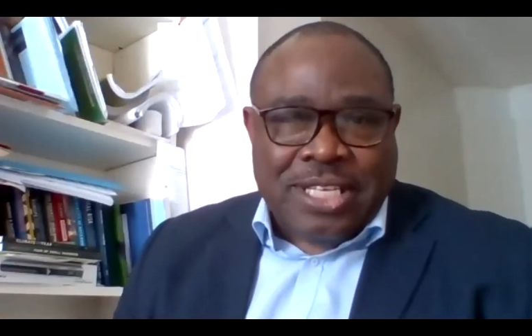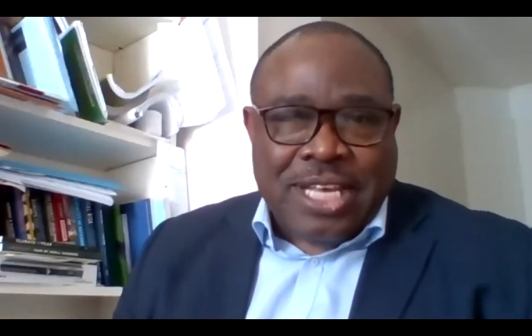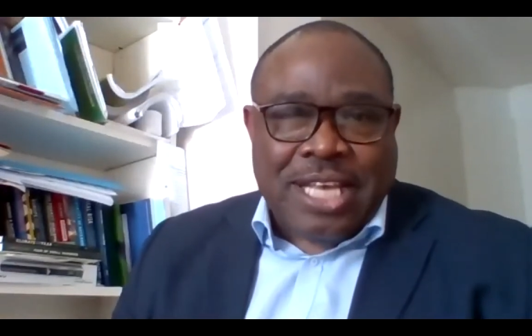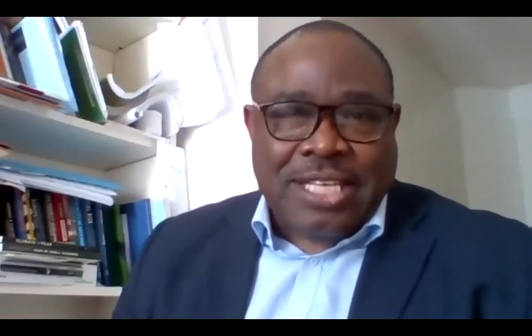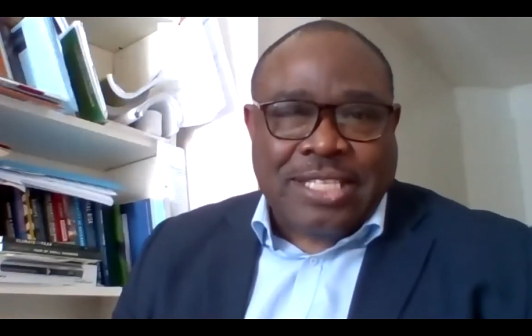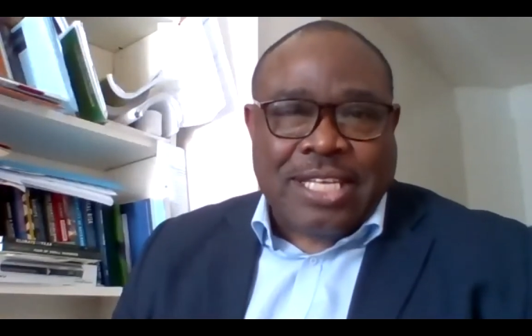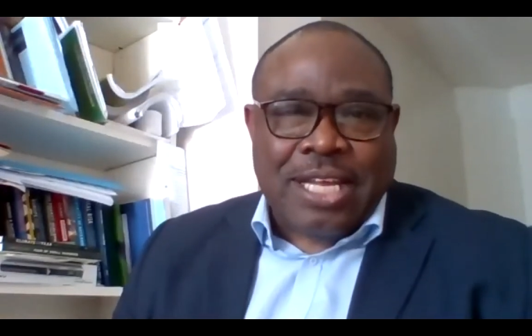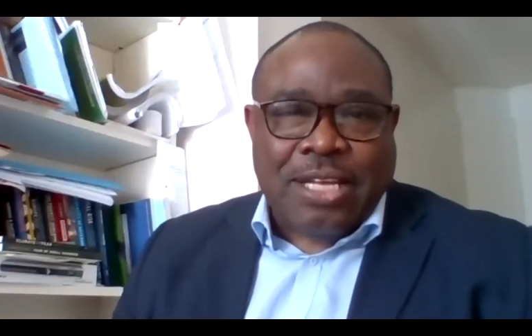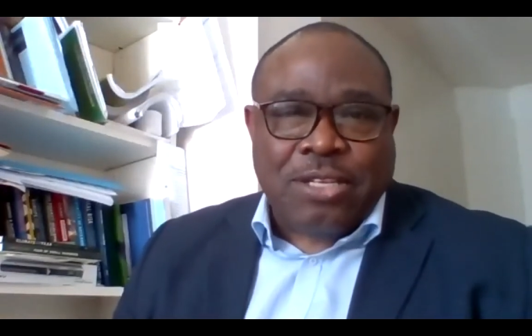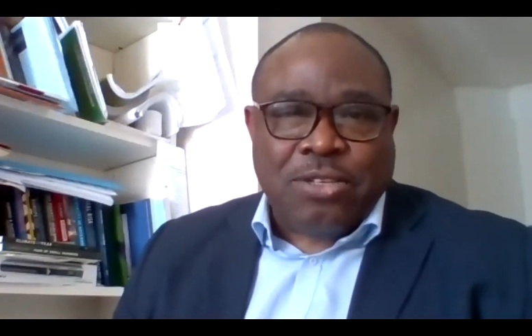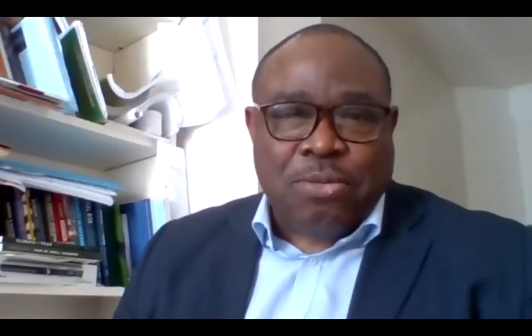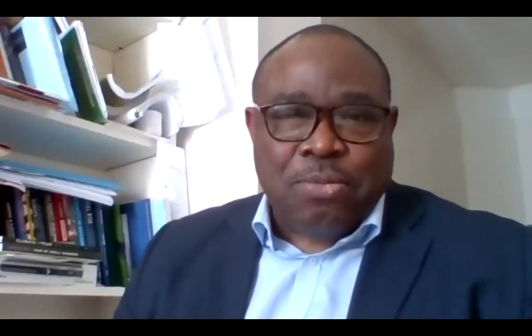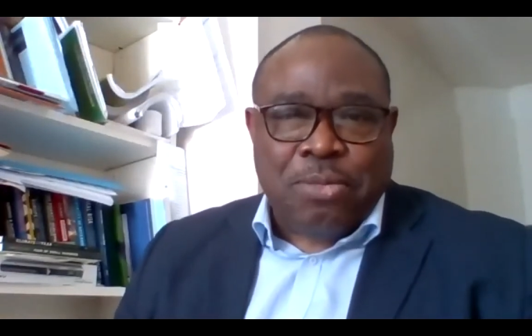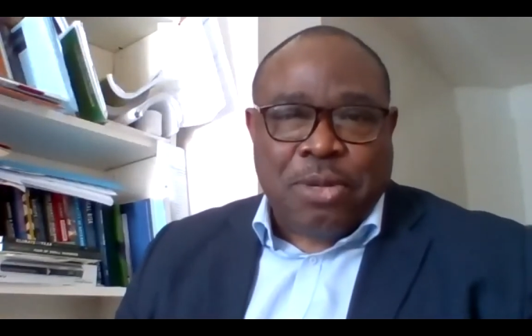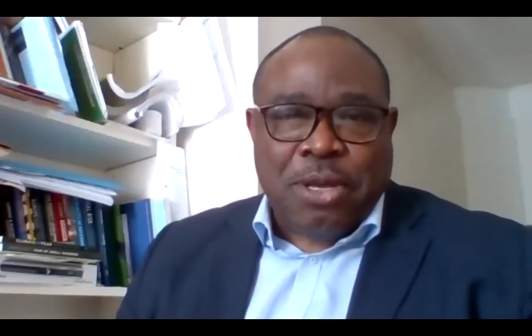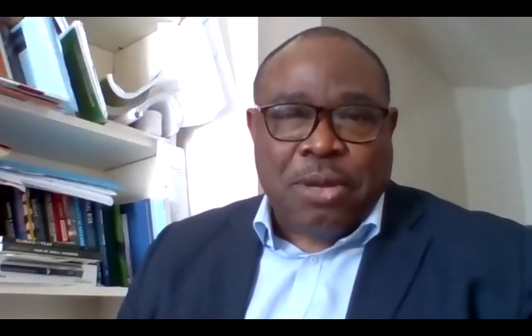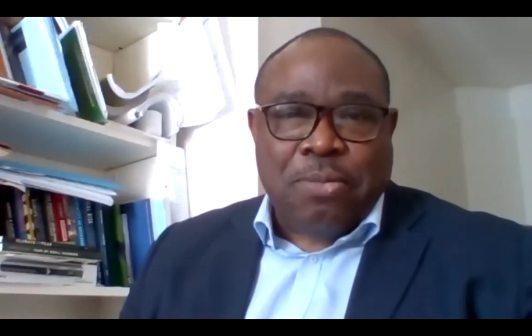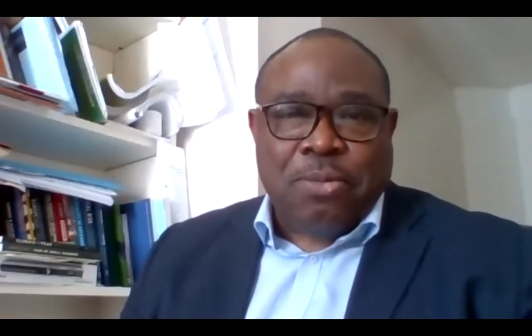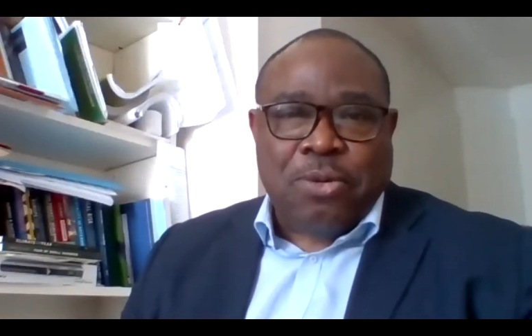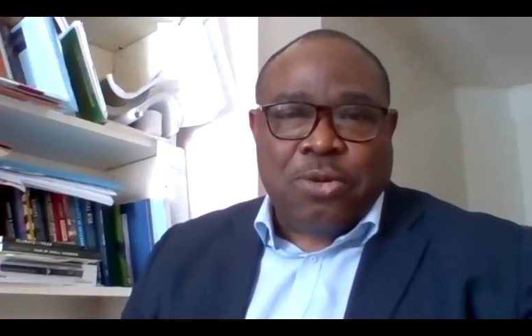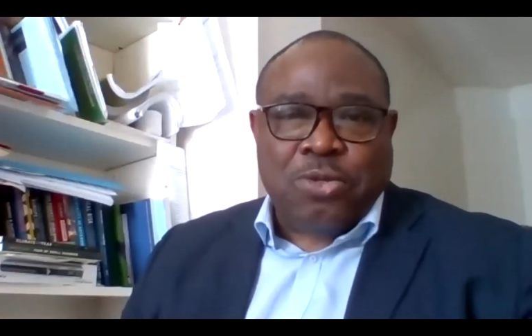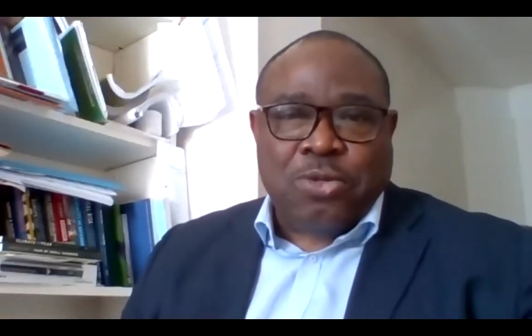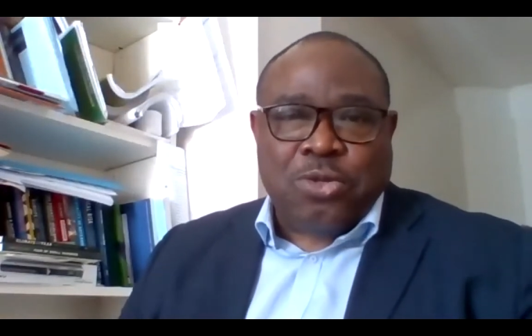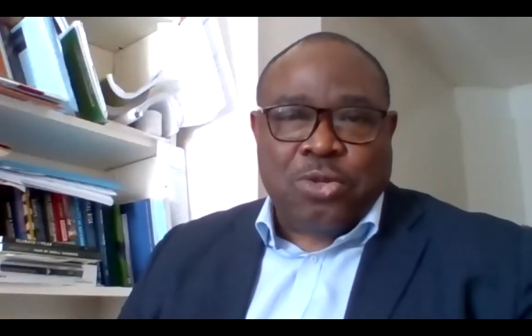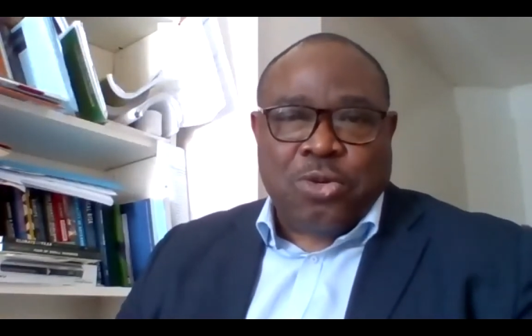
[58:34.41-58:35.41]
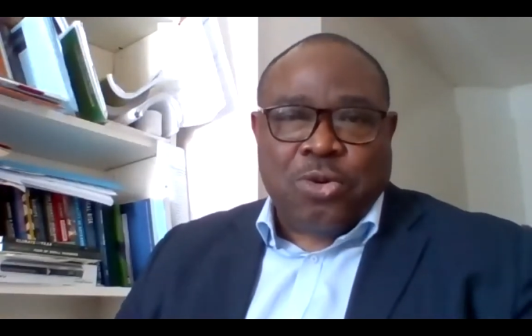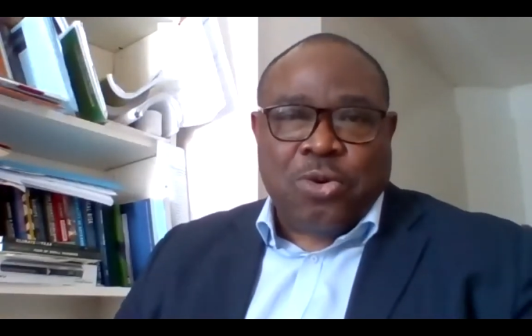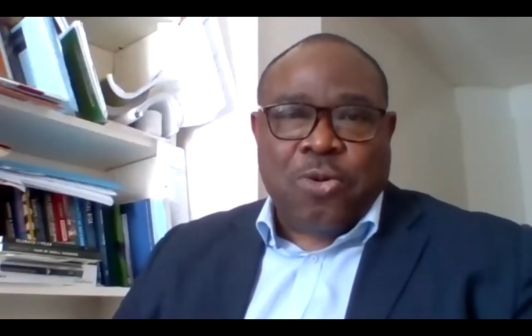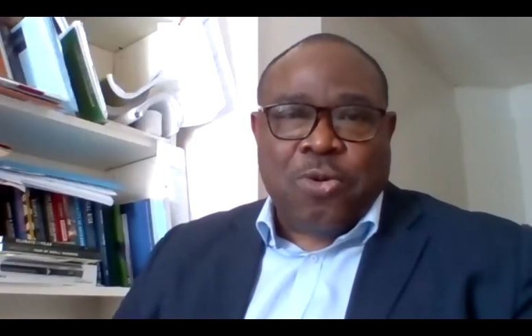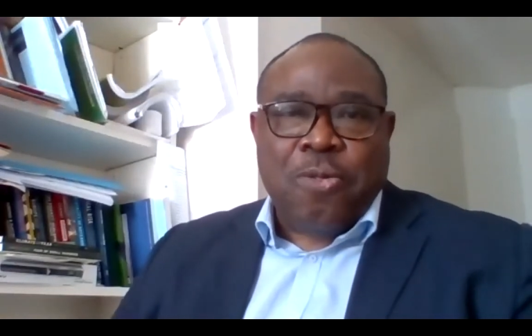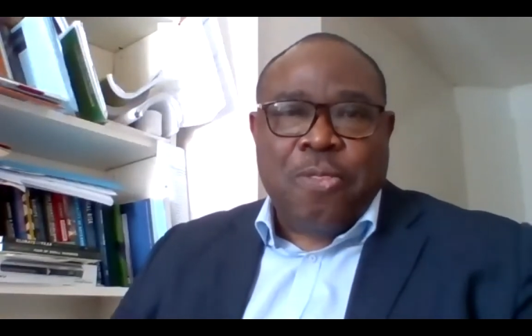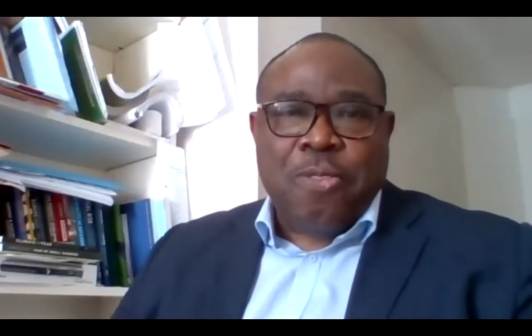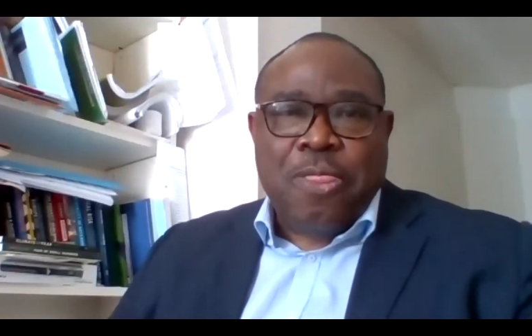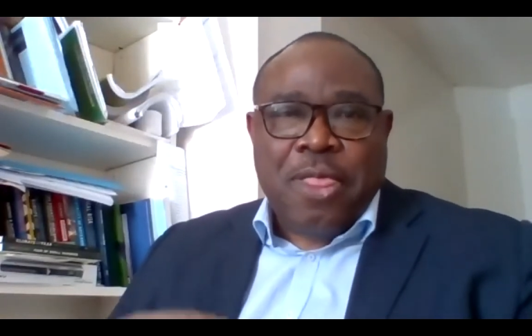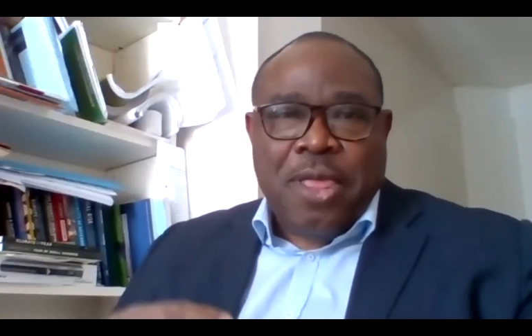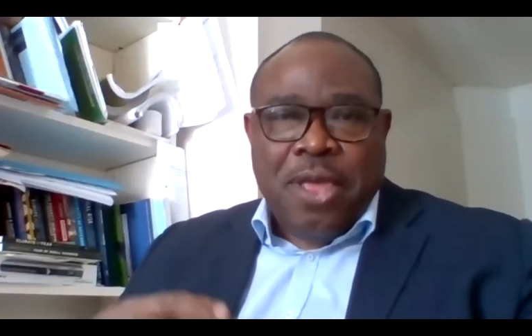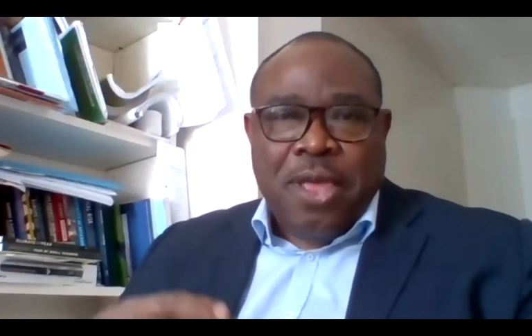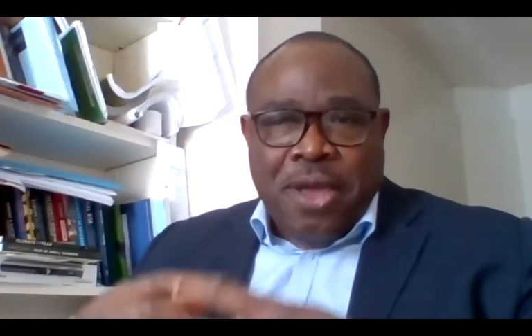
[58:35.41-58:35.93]
tests and to be able
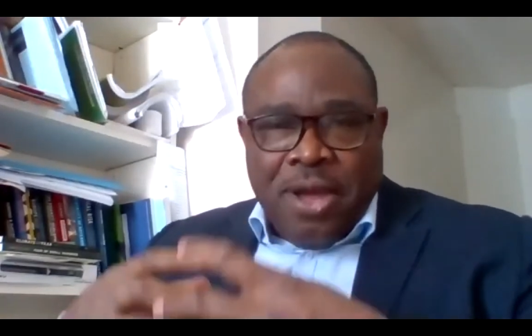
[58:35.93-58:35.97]
to